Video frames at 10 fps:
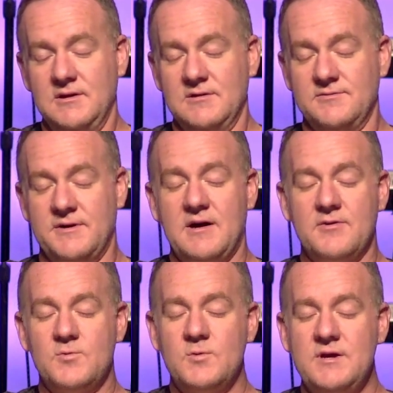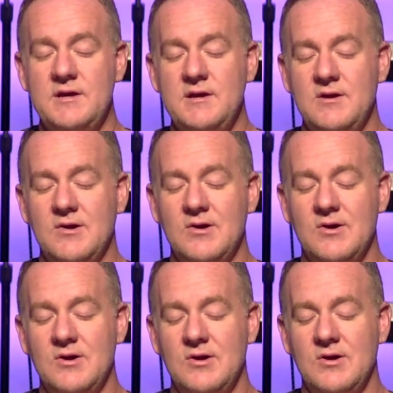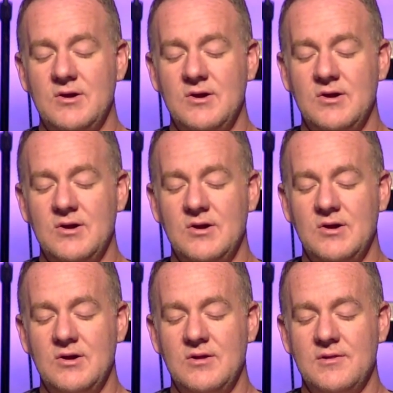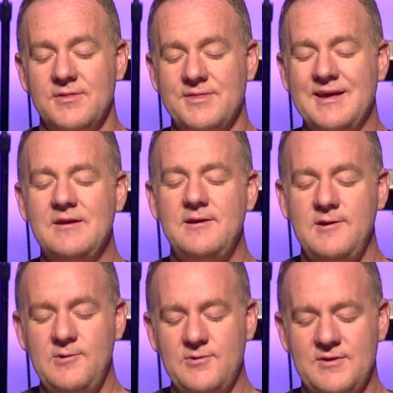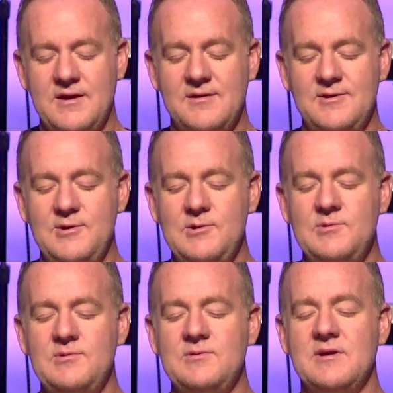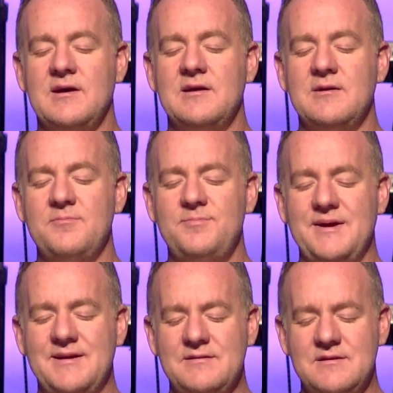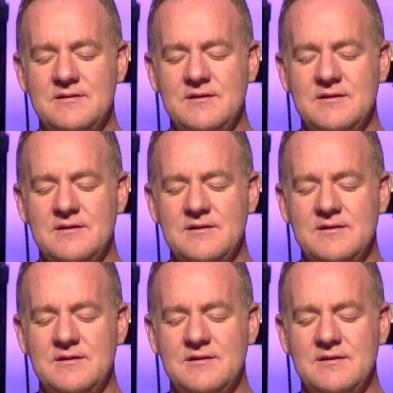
Father, we thank you that you do not abandon